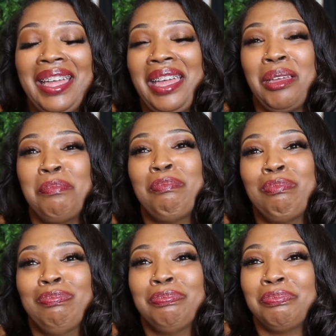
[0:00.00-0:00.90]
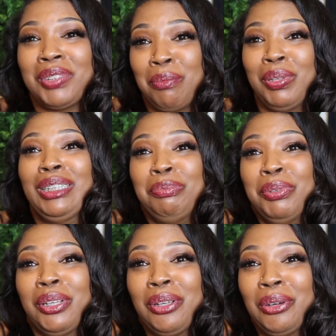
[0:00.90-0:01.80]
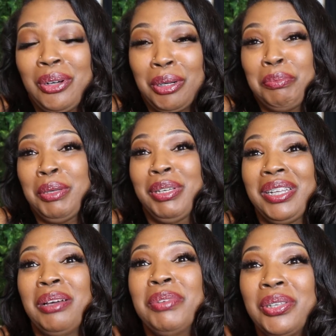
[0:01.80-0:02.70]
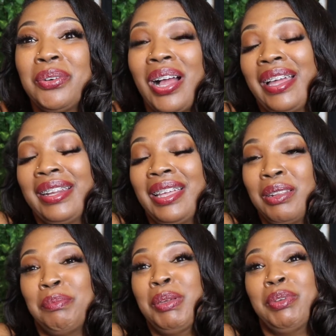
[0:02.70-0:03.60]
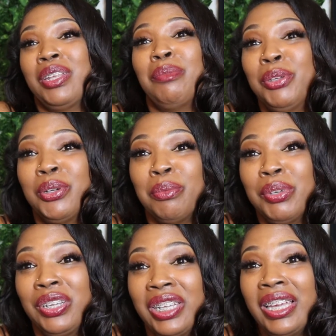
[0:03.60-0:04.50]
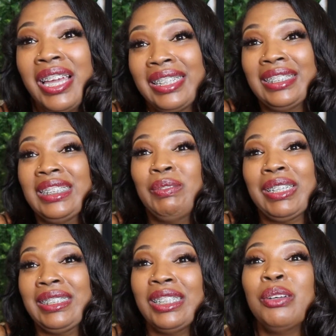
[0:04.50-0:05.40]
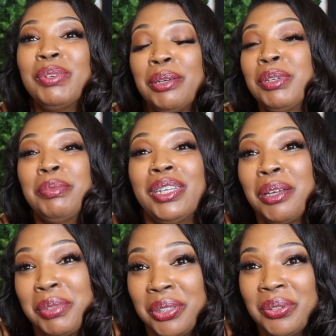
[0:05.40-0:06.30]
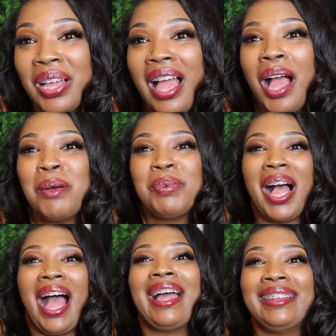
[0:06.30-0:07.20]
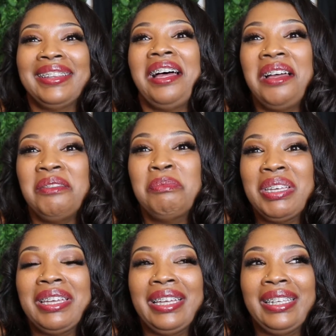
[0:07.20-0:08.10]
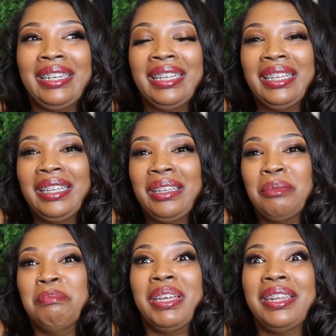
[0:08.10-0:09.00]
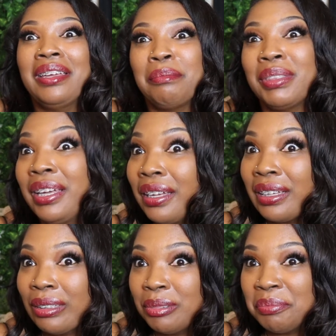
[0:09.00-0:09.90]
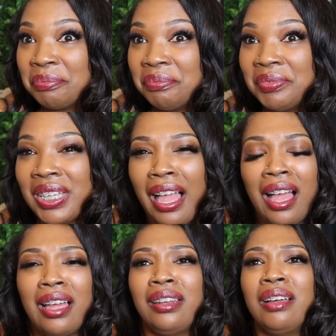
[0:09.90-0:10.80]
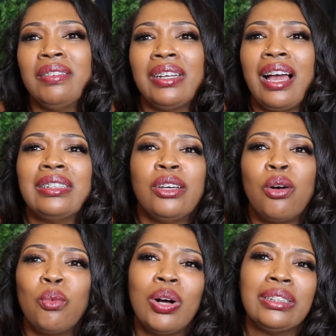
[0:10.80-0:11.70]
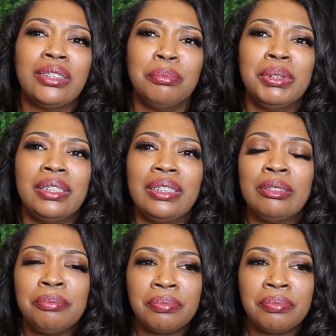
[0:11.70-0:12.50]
a plush pillow or a BBW, and then the BBW community doesn't even consider me a BBW. But I love being medium thick. I love it. I don't want to be